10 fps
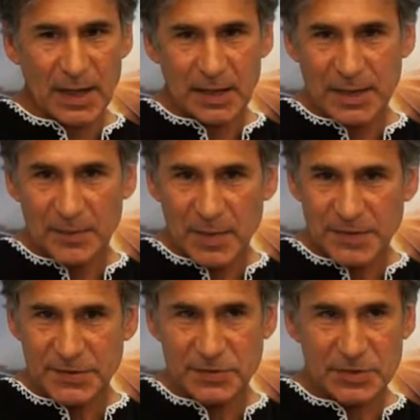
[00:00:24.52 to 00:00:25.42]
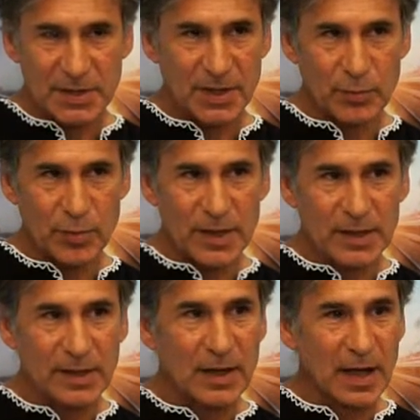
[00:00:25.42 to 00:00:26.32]
And that message that I
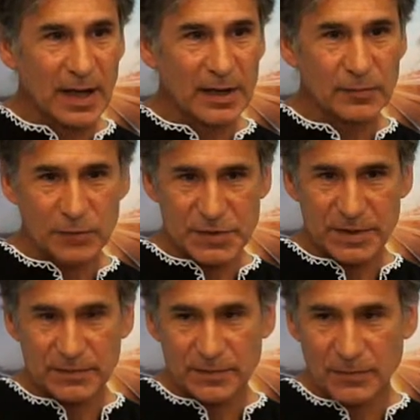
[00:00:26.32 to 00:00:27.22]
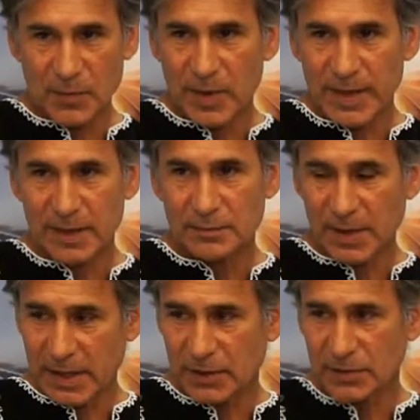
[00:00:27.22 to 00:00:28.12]
bring, I was given from my,
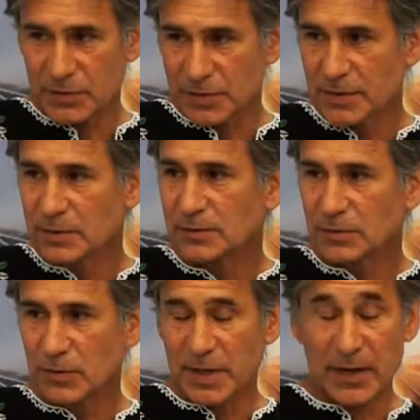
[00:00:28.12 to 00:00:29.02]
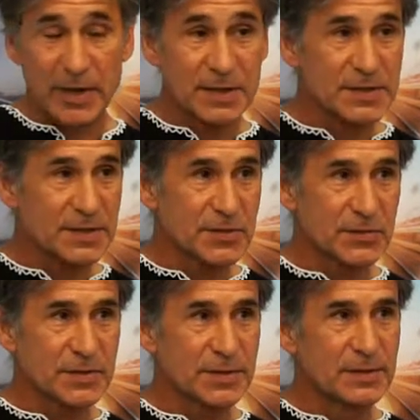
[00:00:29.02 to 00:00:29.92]
my elders, who are now
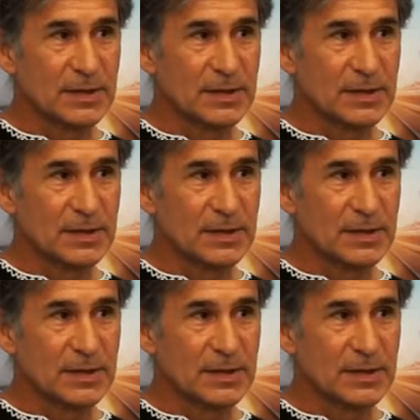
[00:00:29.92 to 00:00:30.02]
ancestors.